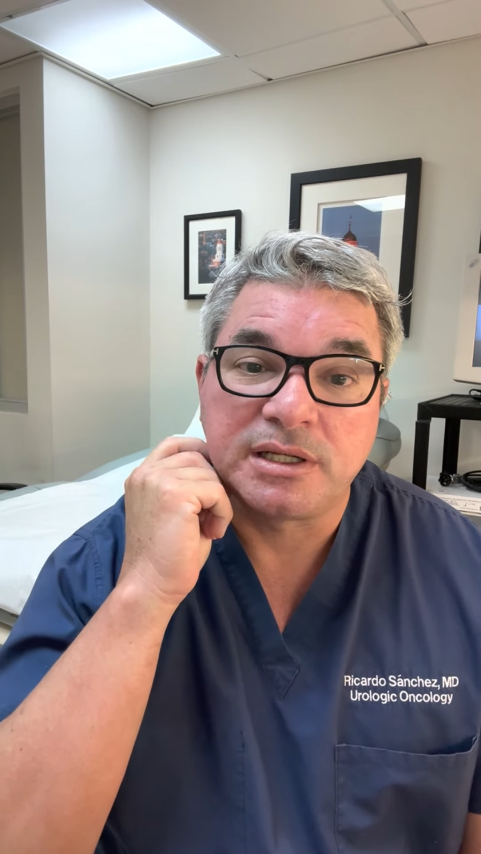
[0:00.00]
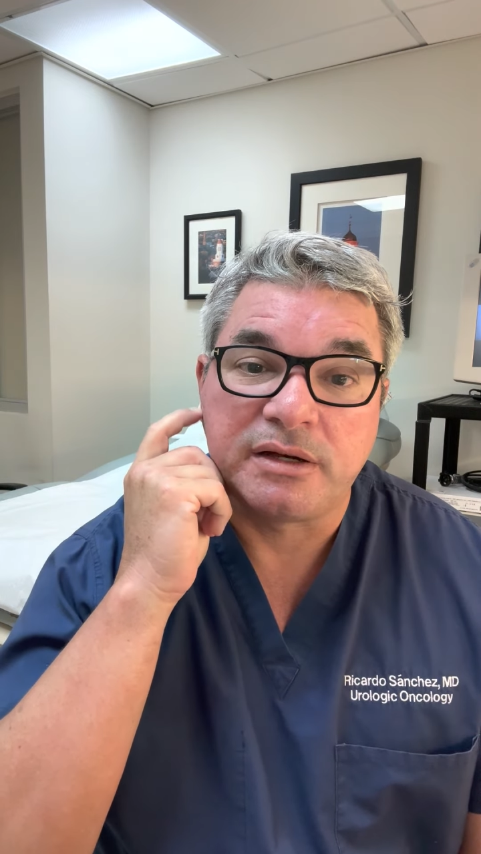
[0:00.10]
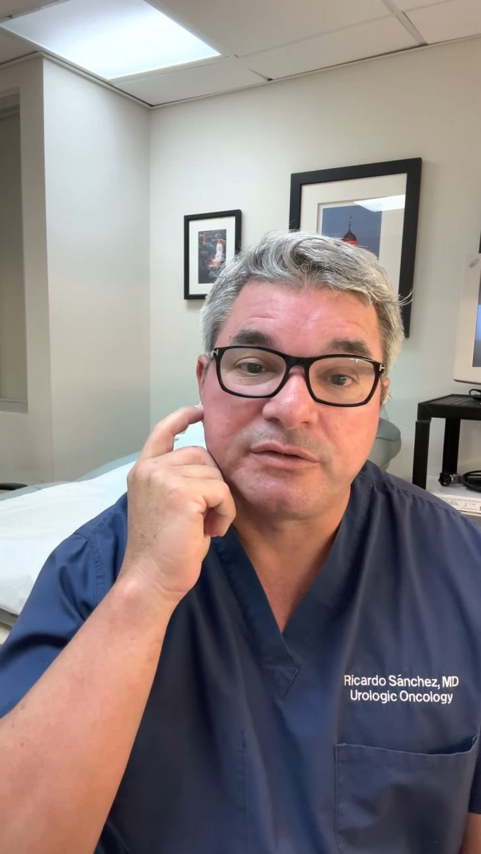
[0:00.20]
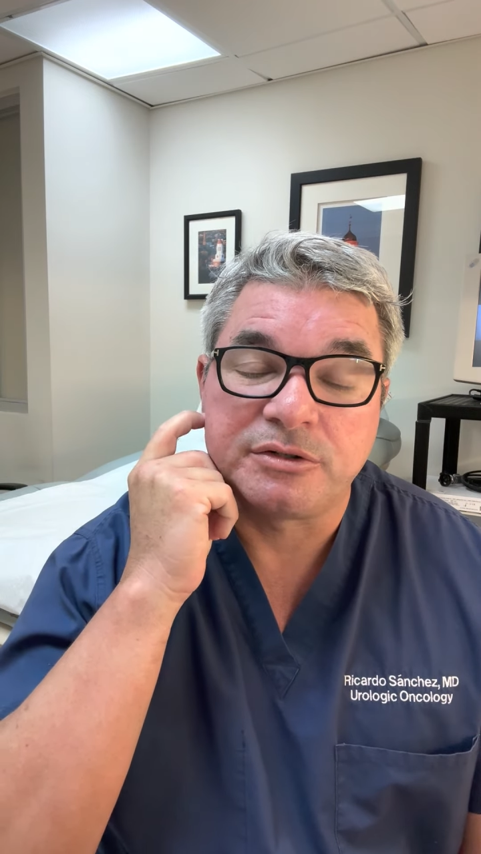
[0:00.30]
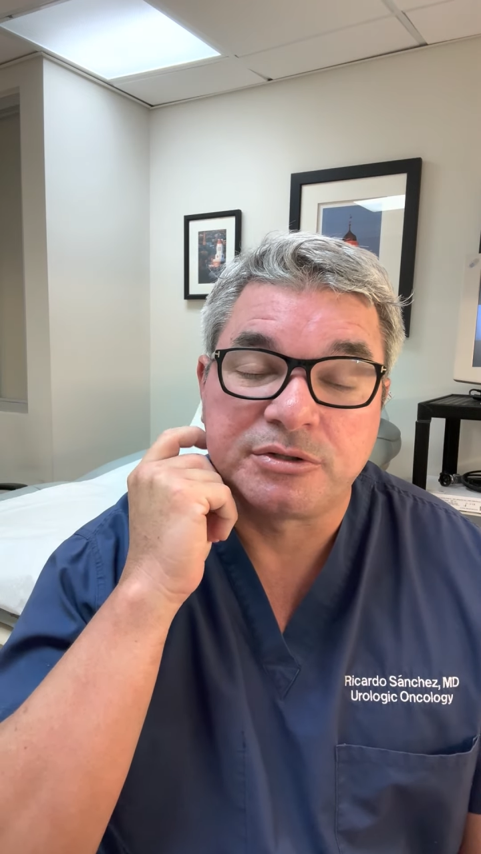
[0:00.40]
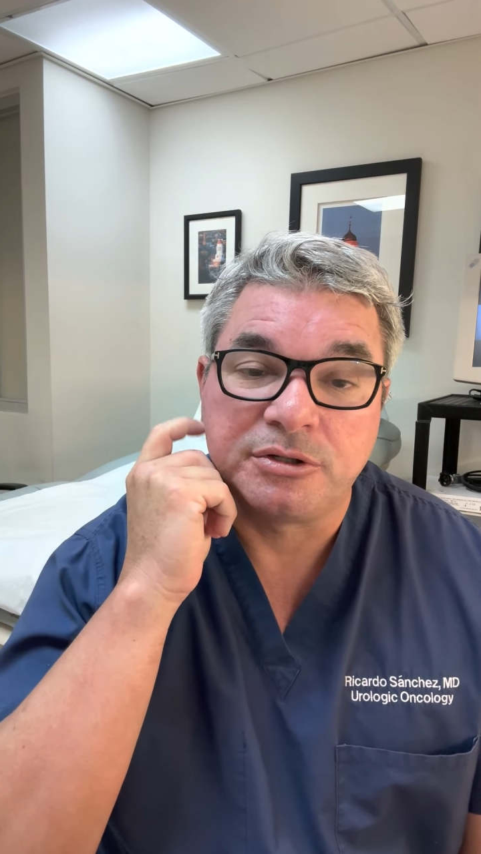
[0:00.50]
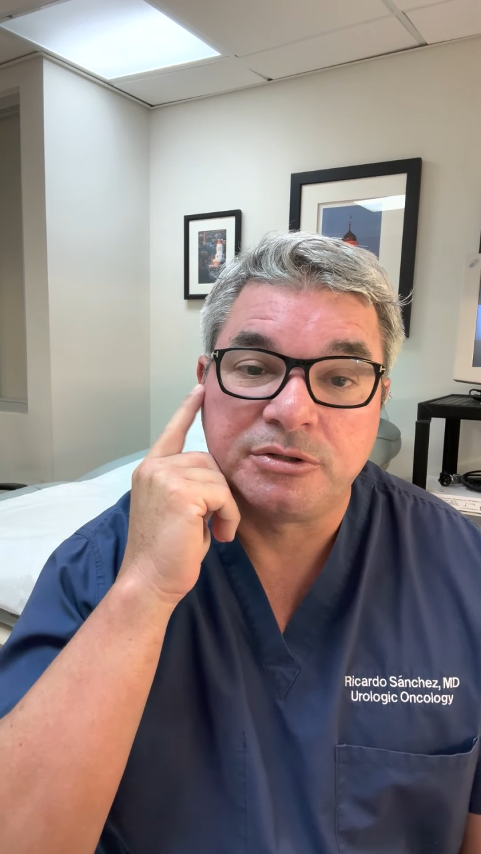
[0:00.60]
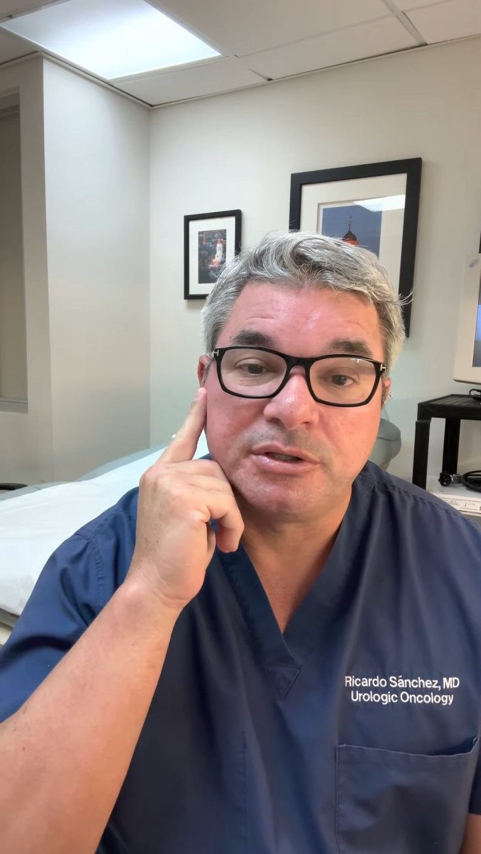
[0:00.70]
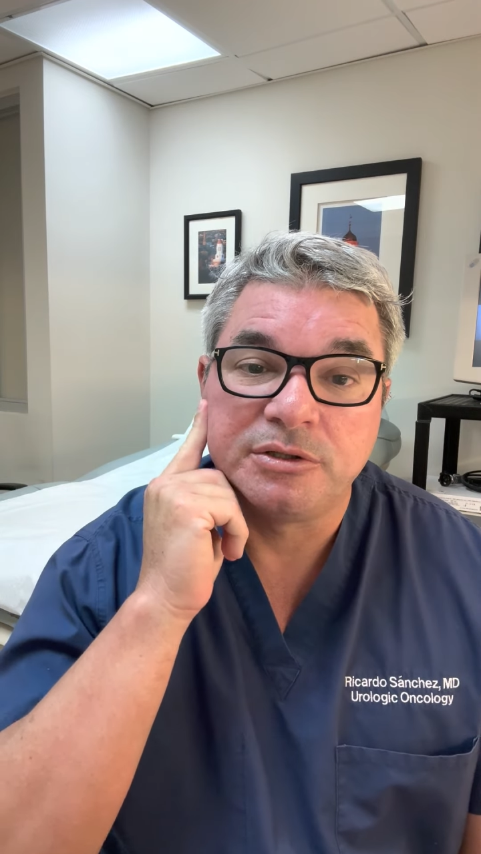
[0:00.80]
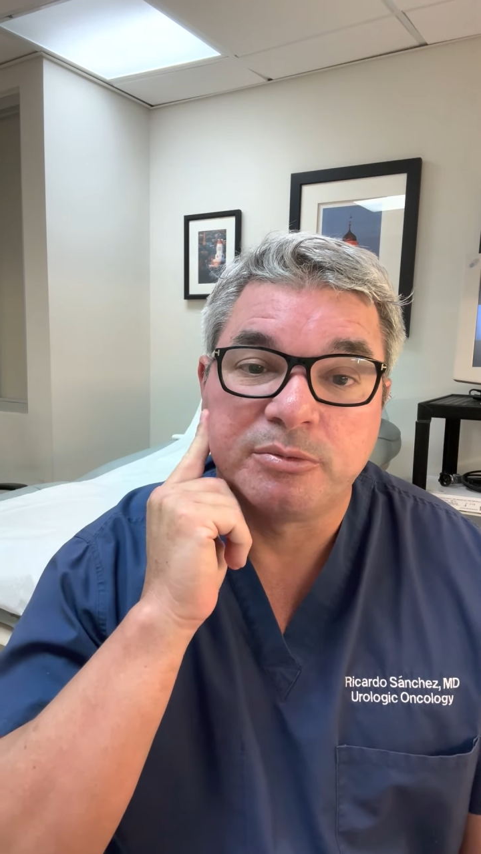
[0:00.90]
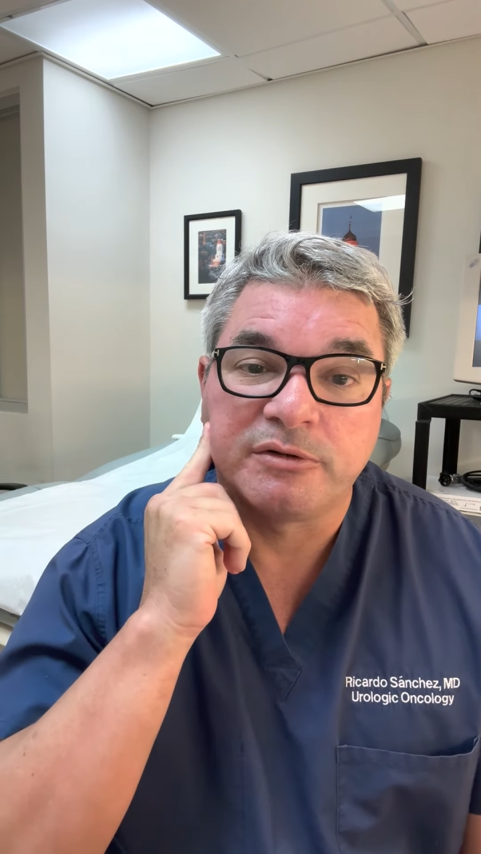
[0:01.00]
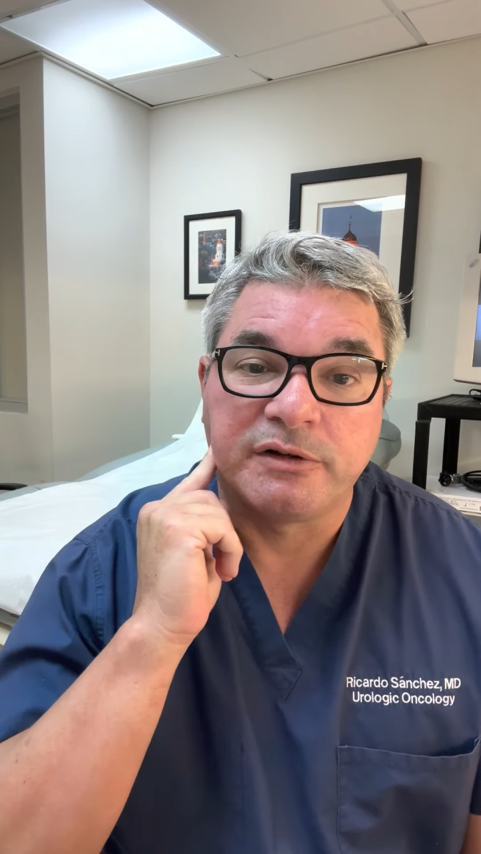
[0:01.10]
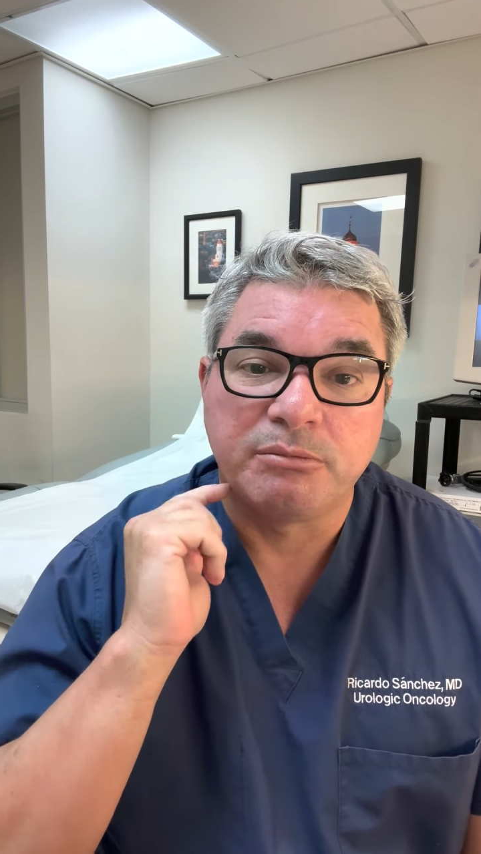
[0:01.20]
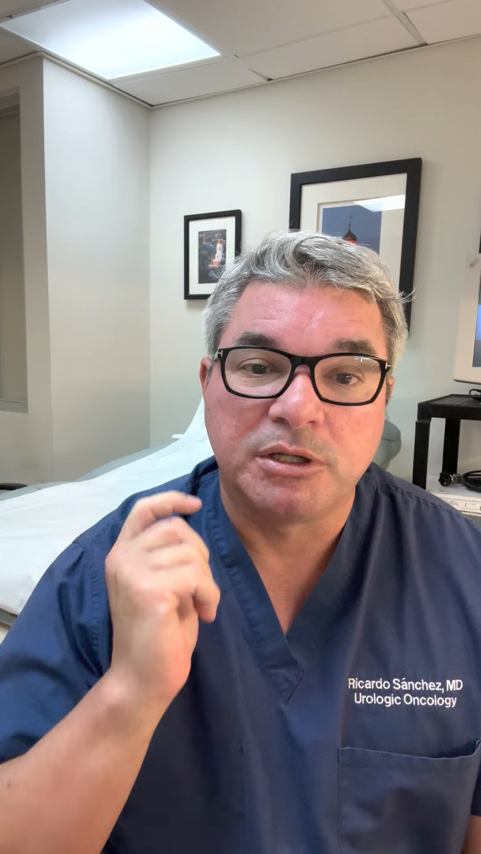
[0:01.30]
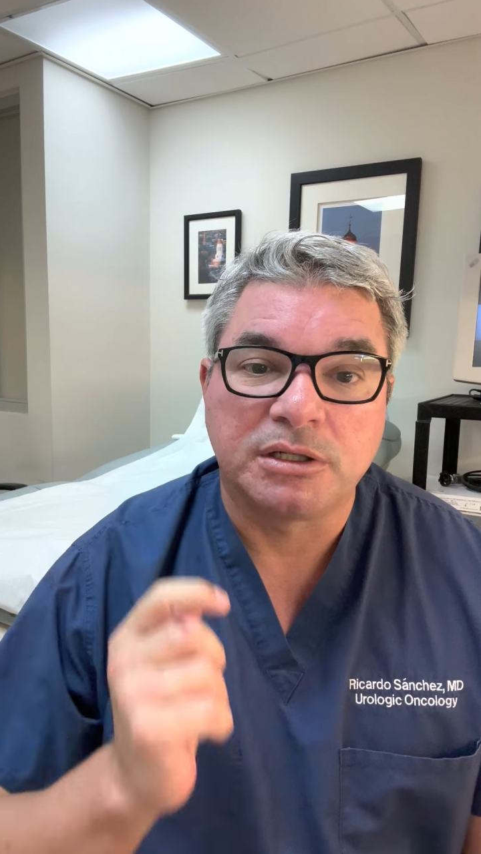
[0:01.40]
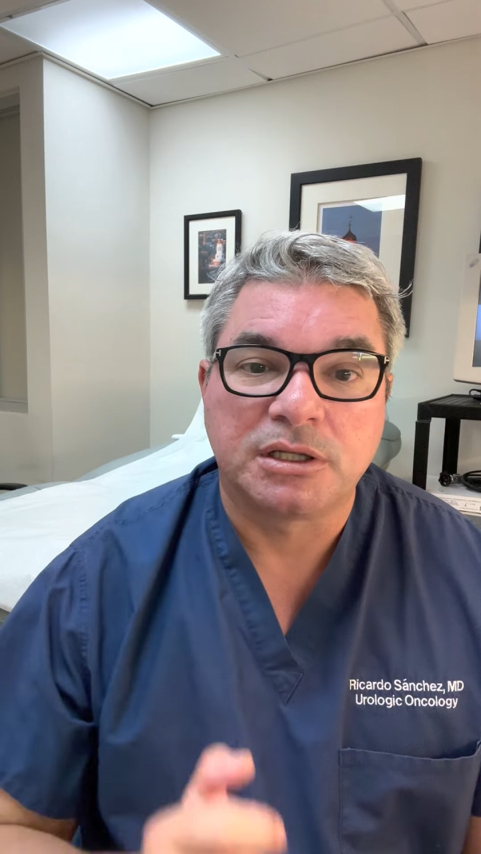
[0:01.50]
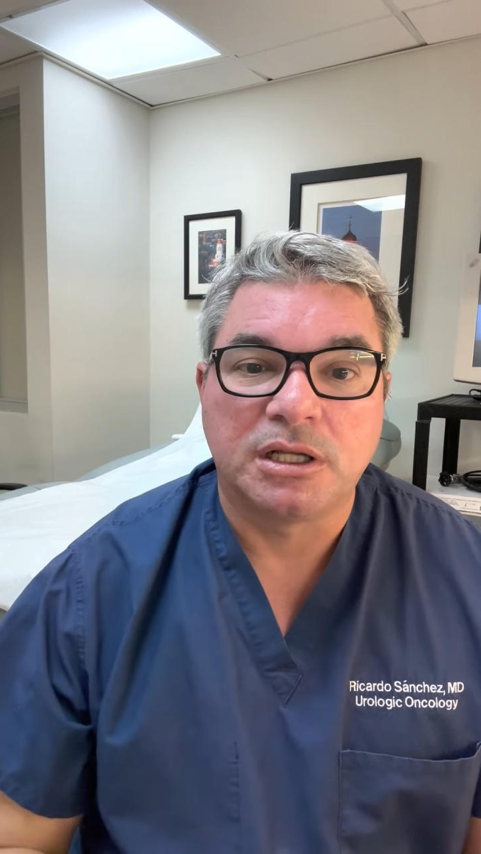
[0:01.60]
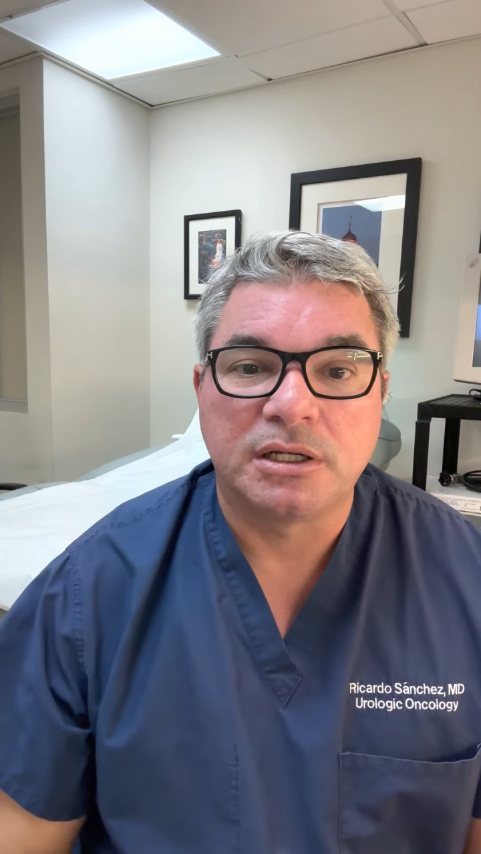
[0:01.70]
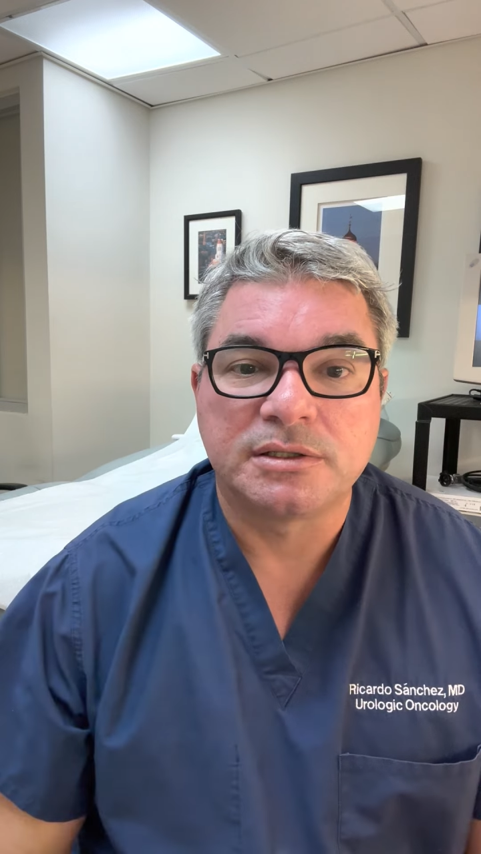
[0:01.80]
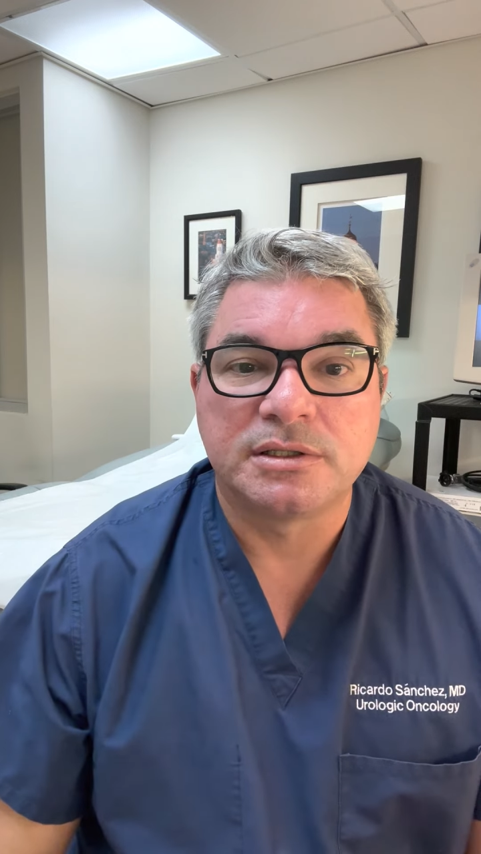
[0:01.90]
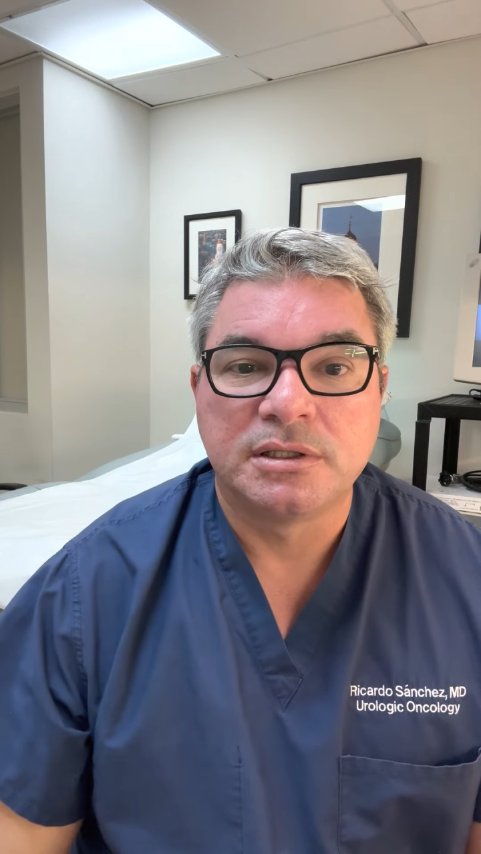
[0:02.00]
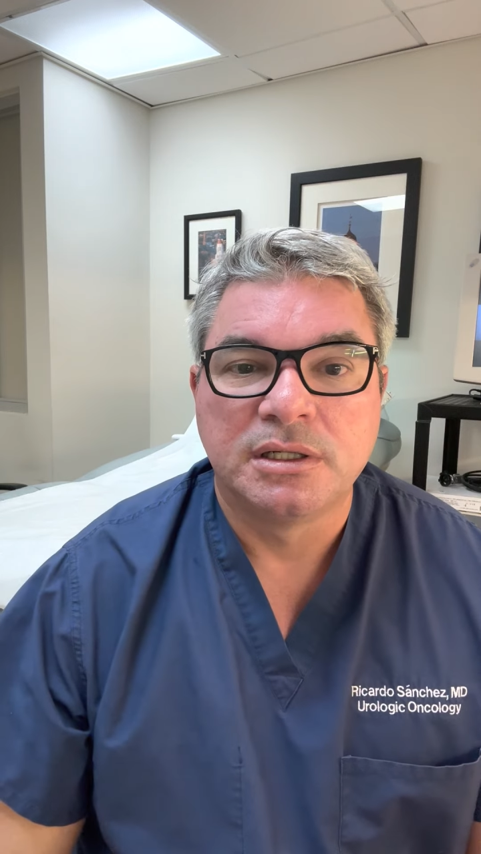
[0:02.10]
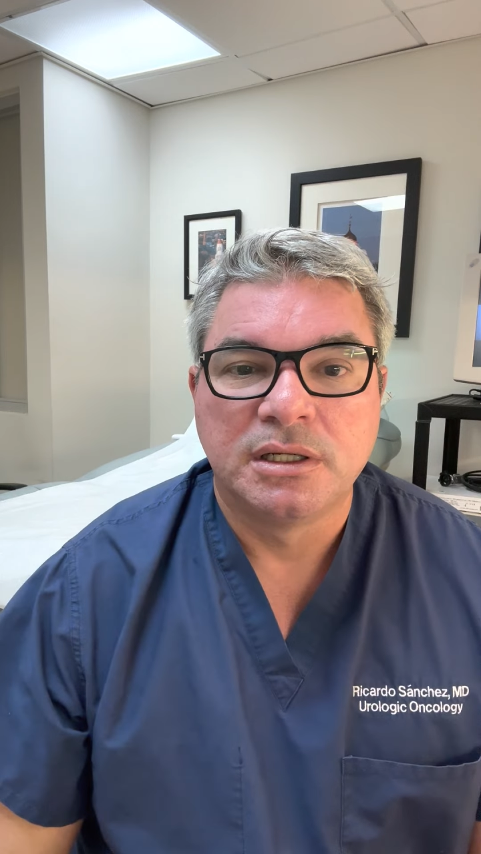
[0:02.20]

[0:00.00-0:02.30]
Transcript: after surgery to prevent blood clots,